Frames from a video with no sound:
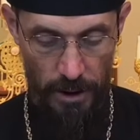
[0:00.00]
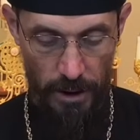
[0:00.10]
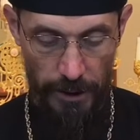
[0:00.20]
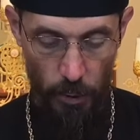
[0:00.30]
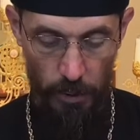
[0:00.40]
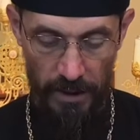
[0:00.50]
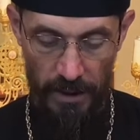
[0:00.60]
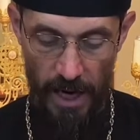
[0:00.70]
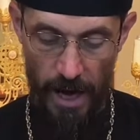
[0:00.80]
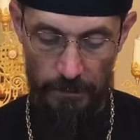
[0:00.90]
he looking
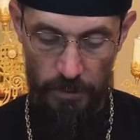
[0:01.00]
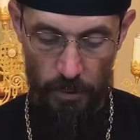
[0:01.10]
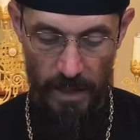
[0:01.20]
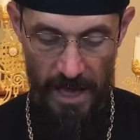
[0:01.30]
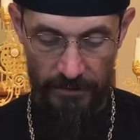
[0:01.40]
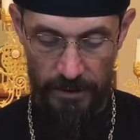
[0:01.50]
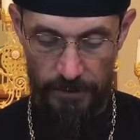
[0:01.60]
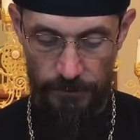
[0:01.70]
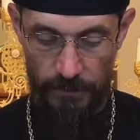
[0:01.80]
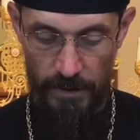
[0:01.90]
up to heaven,
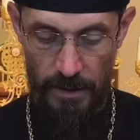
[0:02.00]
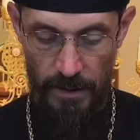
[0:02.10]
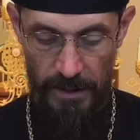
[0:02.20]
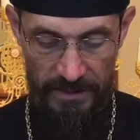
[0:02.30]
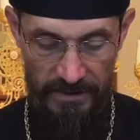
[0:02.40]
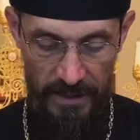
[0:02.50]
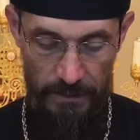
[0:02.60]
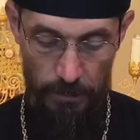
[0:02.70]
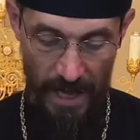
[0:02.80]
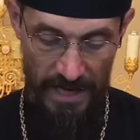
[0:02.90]
he said a
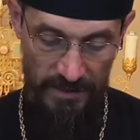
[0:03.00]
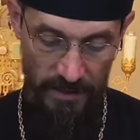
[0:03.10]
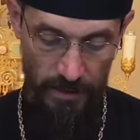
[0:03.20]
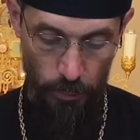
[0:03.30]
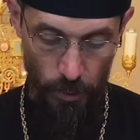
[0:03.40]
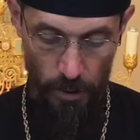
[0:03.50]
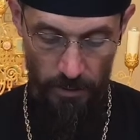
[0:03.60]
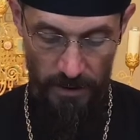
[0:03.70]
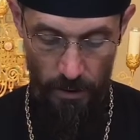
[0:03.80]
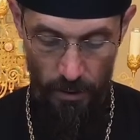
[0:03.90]
blessing,
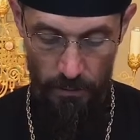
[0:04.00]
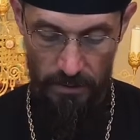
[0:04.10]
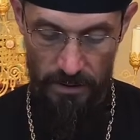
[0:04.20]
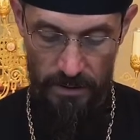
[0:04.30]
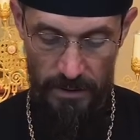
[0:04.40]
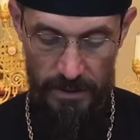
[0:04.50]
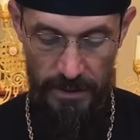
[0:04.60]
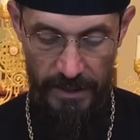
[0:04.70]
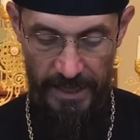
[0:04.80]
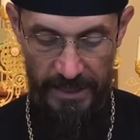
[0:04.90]
broke the loaves,
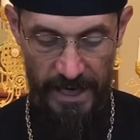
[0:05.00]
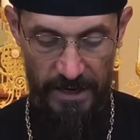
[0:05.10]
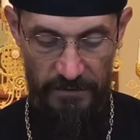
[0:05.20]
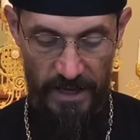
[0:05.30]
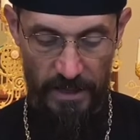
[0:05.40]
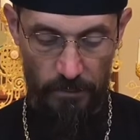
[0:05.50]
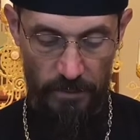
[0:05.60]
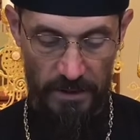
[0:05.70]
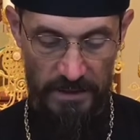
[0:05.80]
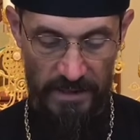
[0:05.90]
and gave them to
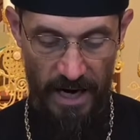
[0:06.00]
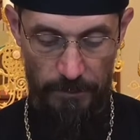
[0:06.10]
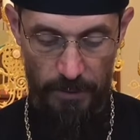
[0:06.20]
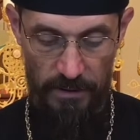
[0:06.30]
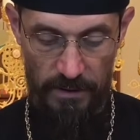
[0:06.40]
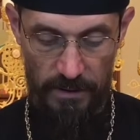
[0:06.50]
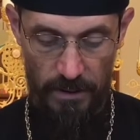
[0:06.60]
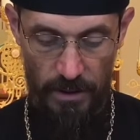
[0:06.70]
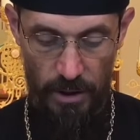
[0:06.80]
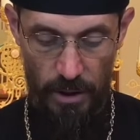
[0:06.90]
the disciples,
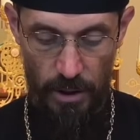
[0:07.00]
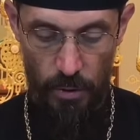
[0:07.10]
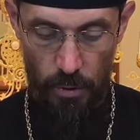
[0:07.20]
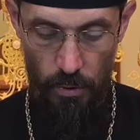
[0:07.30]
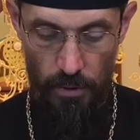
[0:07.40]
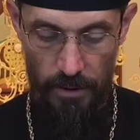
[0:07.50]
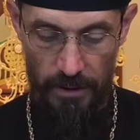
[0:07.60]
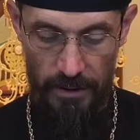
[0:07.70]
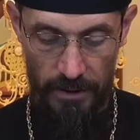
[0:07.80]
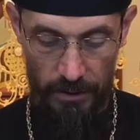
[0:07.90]
who
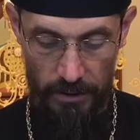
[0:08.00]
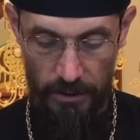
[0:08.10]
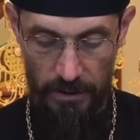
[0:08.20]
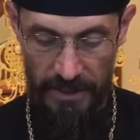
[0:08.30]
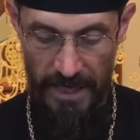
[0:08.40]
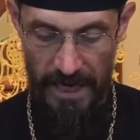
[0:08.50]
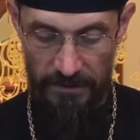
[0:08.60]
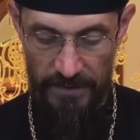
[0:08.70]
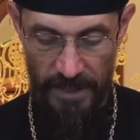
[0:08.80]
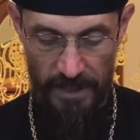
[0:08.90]
in turn
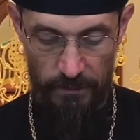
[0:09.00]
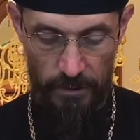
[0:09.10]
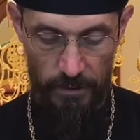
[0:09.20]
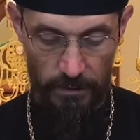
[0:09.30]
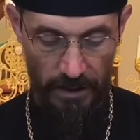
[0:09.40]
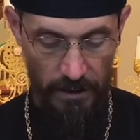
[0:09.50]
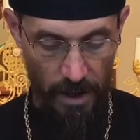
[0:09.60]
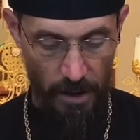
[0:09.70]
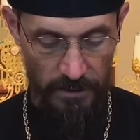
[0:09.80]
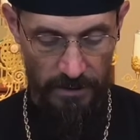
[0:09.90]
gave them to the
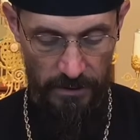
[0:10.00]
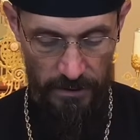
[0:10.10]
crowds.